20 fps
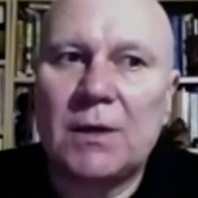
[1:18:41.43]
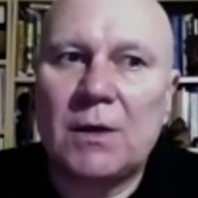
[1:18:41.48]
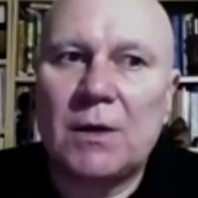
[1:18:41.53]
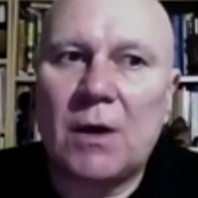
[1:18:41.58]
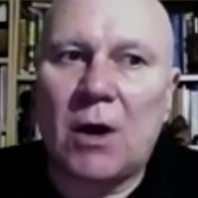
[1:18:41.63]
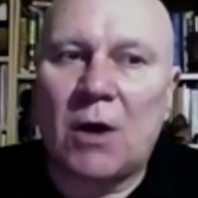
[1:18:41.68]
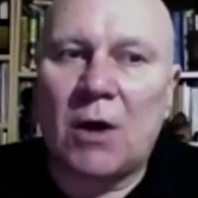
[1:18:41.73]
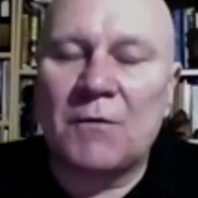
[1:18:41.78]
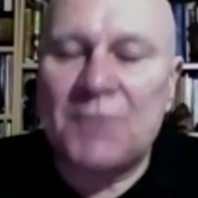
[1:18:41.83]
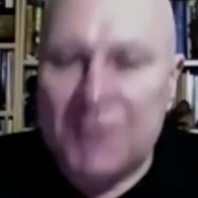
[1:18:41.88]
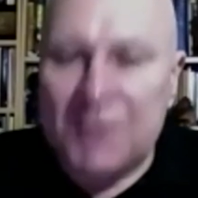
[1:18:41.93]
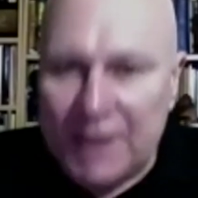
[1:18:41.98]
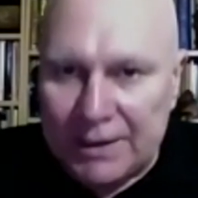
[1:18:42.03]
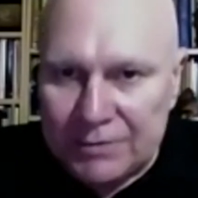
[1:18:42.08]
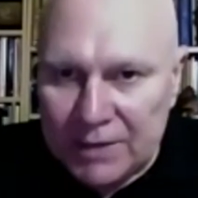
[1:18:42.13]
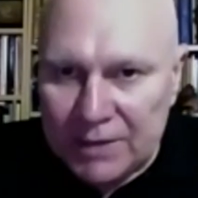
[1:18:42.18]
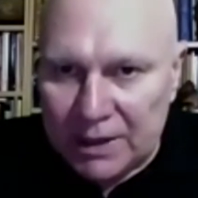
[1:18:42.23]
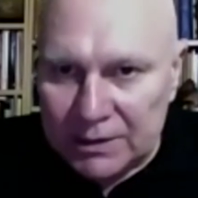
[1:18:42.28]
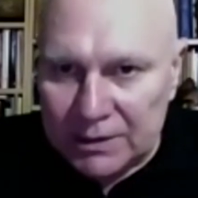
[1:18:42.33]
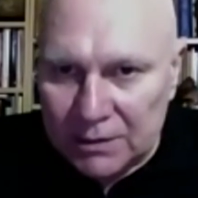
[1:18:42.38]
of sound
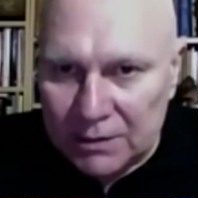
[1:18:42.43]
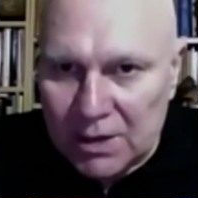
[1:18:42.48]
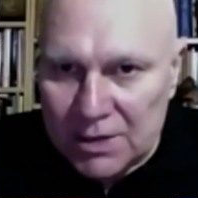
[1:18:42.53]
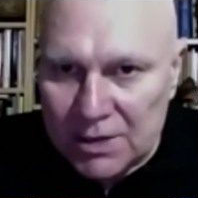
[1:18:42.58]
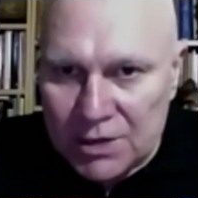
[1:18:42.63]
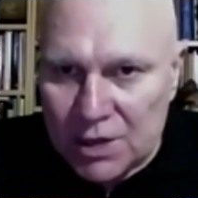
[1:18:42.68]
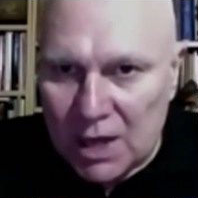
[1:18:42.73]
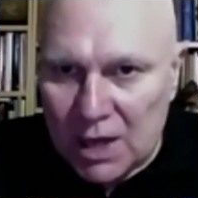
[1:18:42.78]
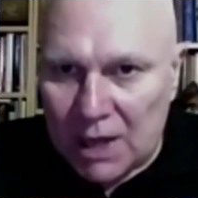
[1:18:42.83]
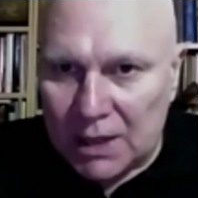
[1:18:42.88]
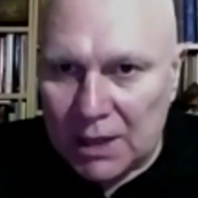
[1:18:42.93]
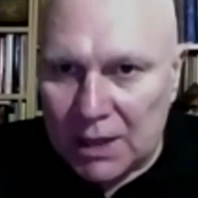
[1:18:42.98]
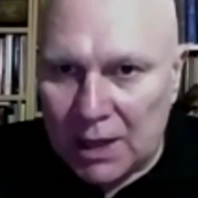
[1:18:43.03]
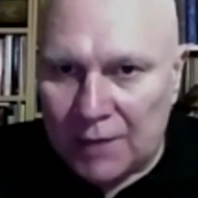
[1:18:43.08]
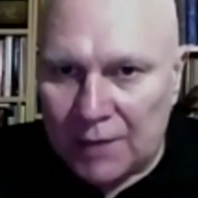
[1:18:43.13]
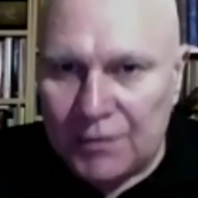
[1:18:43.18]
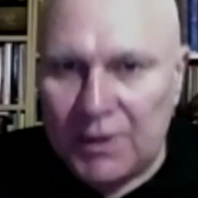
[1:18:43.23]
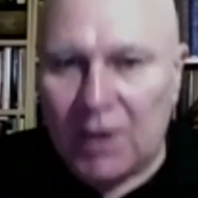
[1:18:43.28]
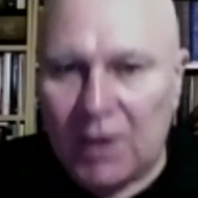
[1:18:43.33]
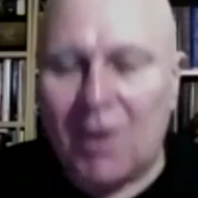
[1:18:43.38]
technology and
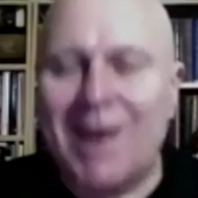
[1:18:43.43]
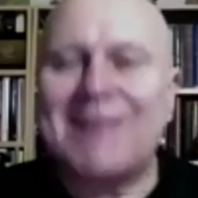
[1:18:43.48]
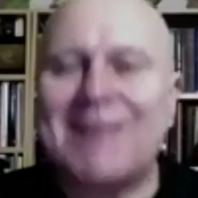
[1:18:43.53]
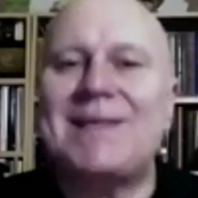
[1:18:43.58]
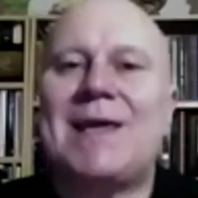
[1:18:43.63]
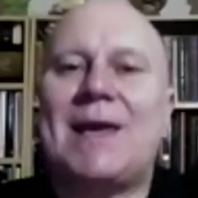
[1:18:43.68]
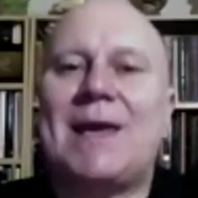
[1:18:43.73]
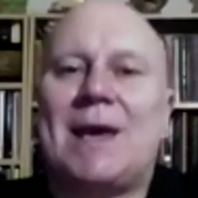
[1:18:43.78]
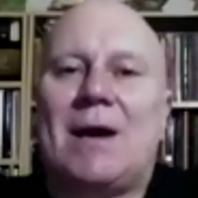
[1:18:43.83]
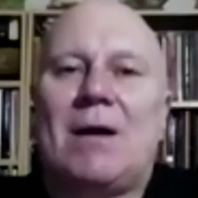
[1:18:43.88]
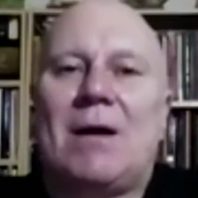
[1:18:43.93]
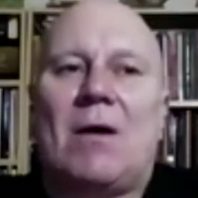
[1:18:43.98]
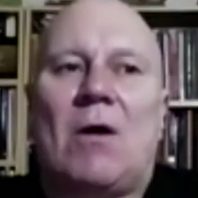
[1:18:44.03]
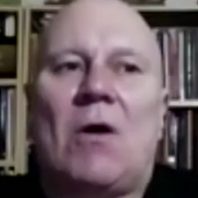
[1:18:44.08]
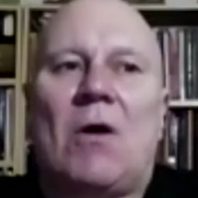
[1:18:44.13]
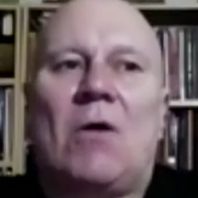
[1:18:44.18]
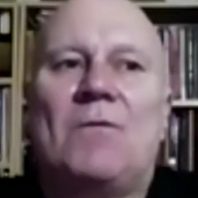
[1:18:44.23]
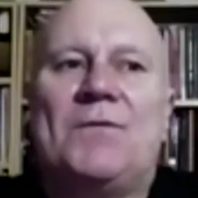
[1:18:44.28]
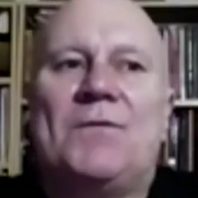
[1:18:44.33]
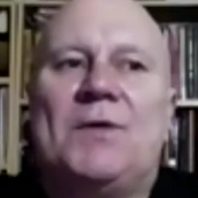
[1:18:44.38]
the idea
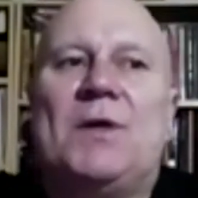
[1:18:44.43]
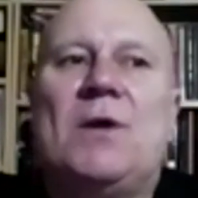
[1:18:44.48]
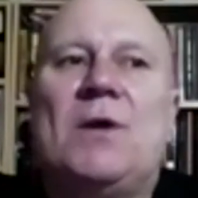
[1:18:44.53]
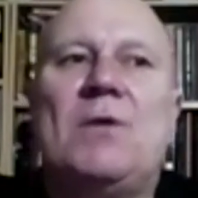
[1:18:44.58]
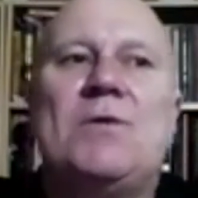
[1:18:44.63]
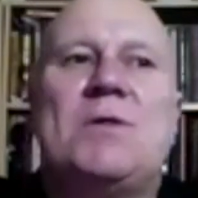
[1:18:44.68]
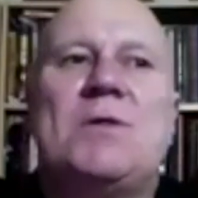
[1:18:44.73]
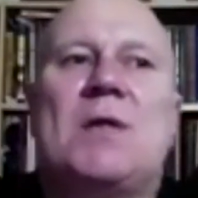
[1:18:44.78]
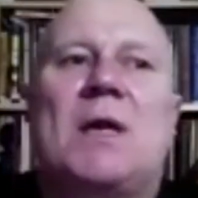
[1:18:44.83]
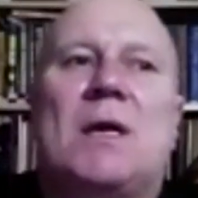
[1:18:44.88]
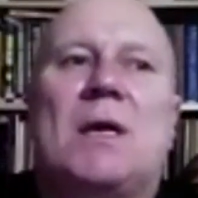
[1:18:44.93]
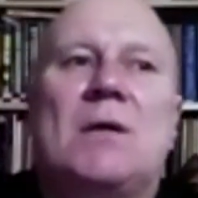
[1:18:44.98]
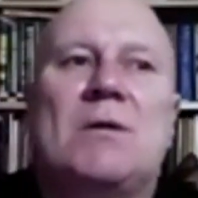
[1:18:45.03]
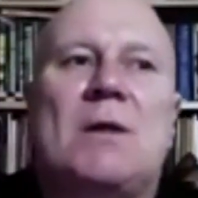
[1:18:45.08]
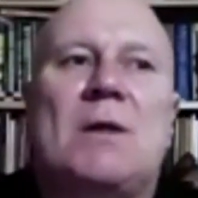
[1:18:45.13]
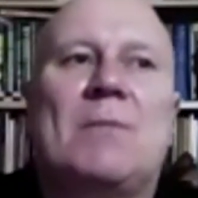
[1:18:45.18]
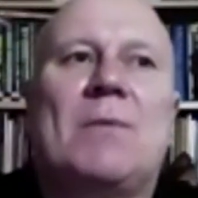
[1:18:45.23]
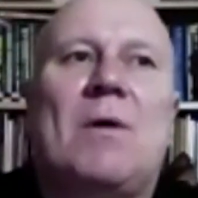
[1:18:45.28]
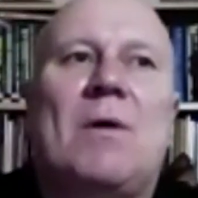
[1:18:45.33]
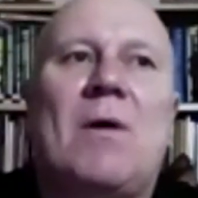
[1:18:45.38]
of using
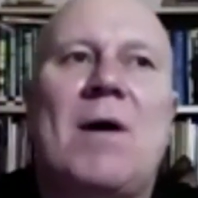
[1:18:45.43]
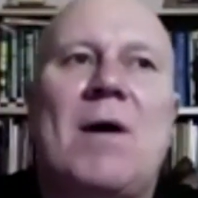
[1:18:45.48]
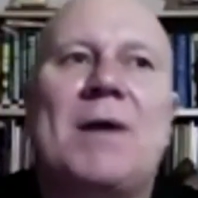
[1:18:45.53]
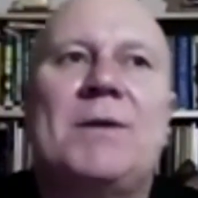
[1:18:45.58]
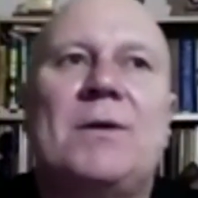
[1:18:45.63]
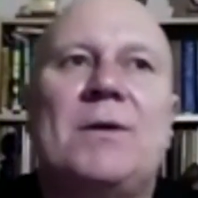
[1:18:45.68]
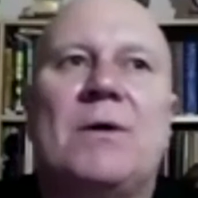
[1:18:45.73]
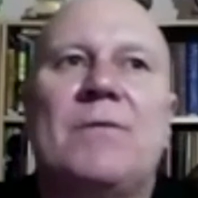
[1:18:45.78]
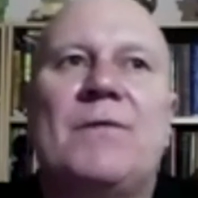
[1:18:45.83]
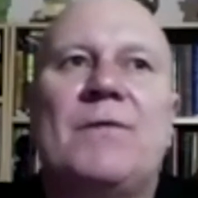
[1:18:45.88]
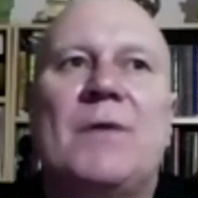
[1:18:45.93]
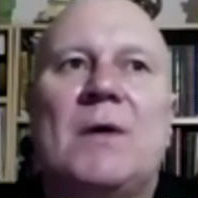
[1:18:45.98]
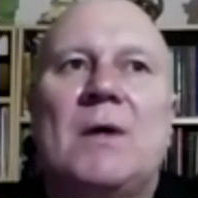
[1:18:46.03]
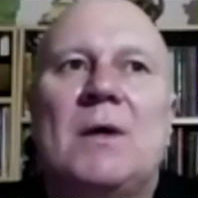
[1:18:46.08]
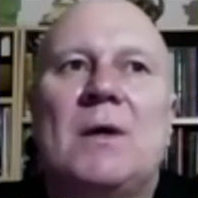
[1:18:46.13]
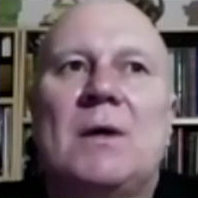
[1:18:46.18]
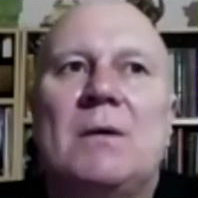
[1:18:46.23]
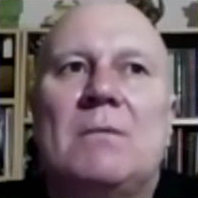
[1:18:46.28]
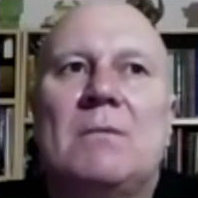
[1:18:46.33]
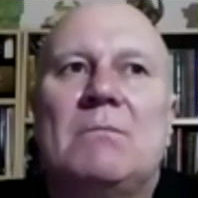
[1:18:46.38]
some kind of
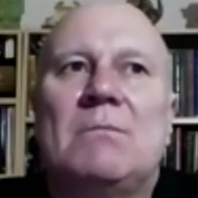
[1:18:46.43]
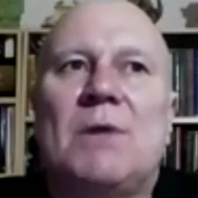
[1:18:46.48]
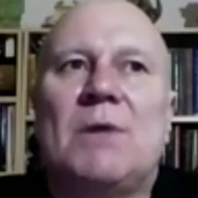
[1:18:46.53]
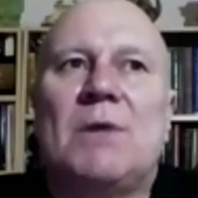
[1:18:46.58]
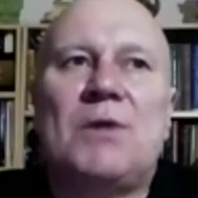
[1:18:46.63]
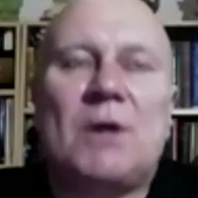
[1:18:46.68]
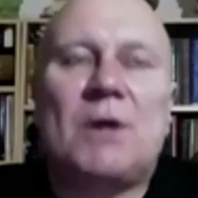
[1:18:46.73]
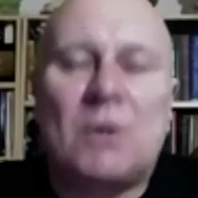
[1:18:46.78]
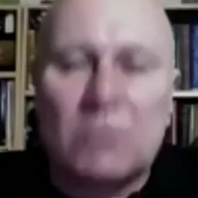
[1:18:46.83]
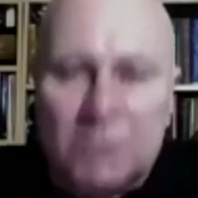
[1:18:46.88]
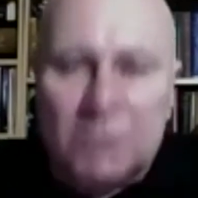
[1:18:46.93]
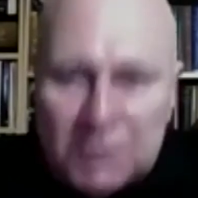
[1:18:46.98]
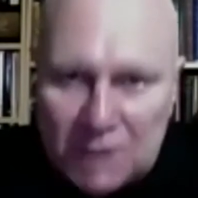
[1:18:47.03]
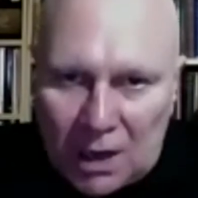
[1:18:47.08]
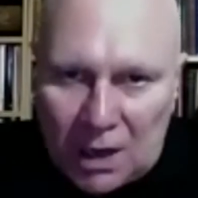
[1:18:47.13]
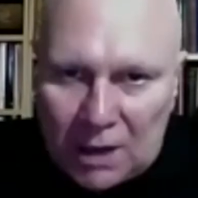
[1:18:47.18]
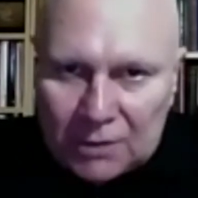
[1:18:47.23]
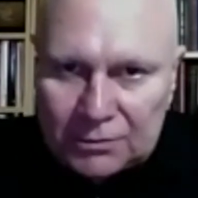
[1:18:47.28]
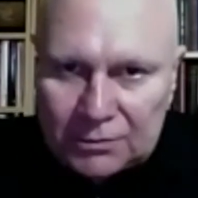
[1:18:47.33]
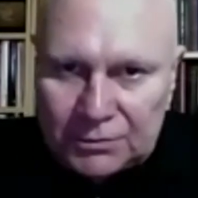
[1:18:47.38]
musical
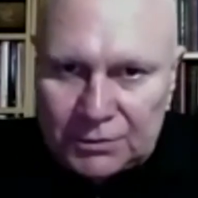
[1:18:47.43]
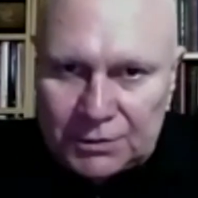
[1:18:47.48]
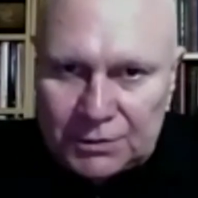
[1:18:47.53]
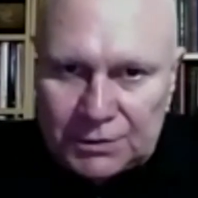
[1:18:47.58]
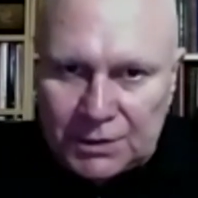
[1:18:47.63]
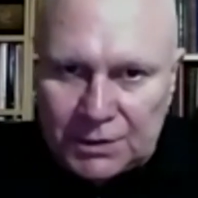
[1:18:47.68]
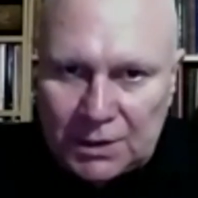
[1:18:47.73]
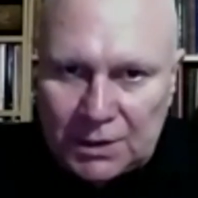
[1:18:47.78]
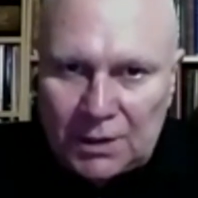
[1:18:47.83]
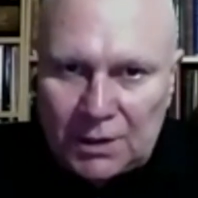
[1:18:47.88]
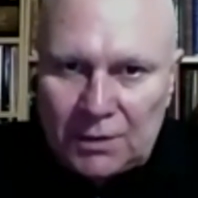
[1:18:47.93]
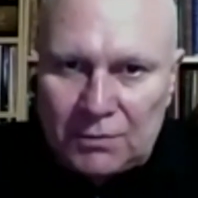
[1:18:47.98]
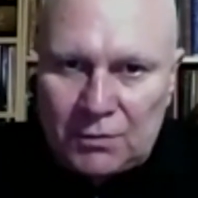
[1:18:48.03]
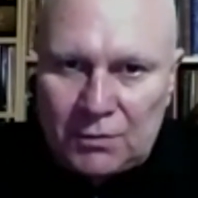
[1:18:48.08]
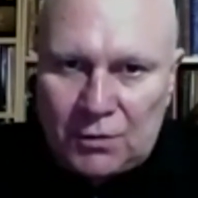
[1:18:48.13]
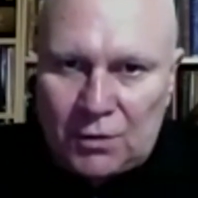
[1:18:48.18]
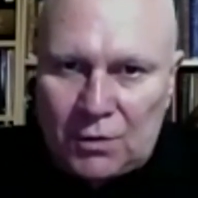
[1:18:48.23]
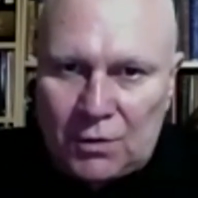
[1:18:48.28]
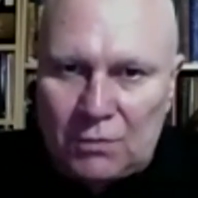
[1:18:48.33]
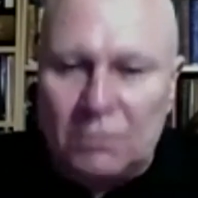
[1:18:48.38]
tones
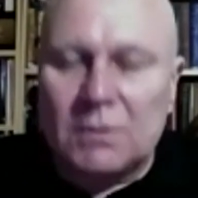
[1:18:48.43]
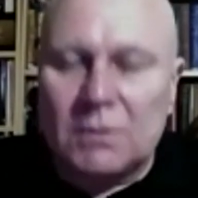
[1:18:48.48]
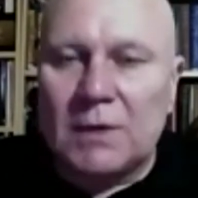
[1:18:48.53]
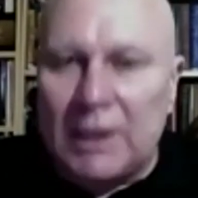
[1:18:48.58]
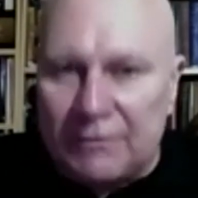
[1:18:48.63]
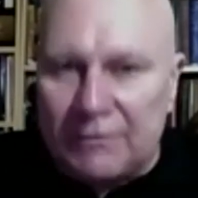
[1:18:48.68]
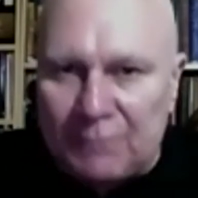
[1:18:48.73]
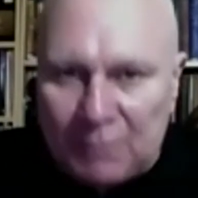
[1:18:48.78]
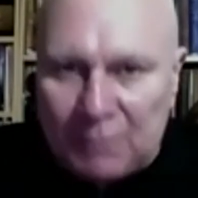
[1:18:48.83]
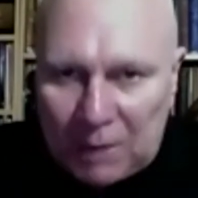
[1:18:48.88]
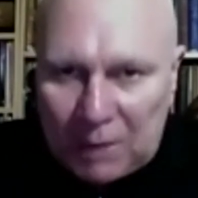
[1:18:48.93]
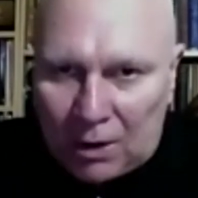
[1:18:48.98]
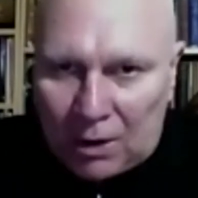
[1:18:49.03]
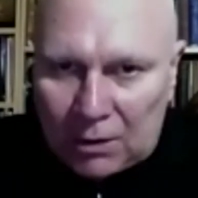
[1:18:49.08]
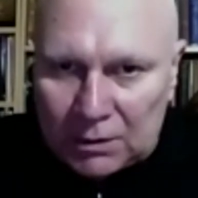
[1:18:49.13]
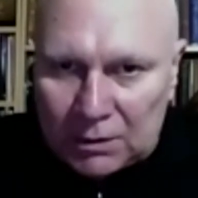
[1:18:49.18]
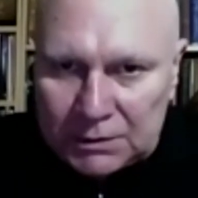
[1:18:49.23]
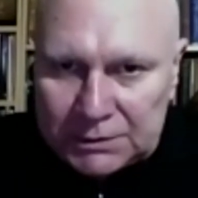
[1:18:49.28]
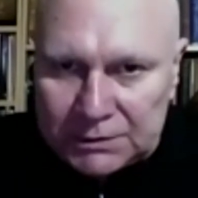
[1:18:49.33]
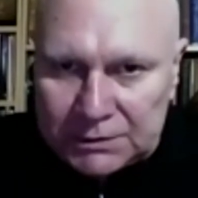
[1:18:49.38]
to lift
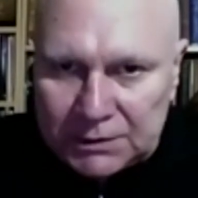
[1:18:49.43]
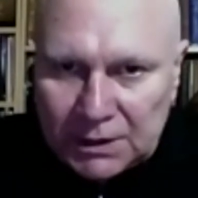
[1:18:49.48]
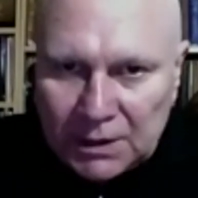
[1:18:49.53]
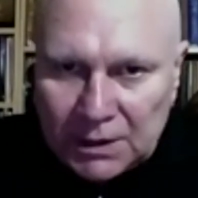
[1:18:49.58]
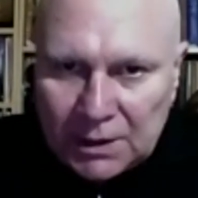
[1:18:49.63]
blocks.